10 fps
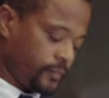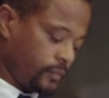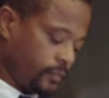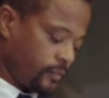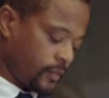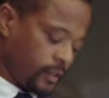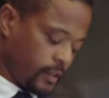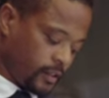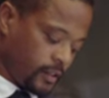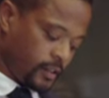
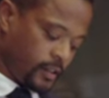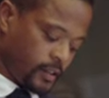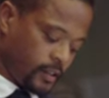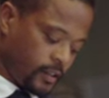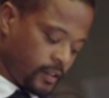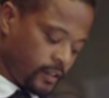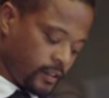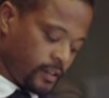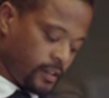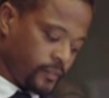
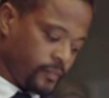(no one is talking)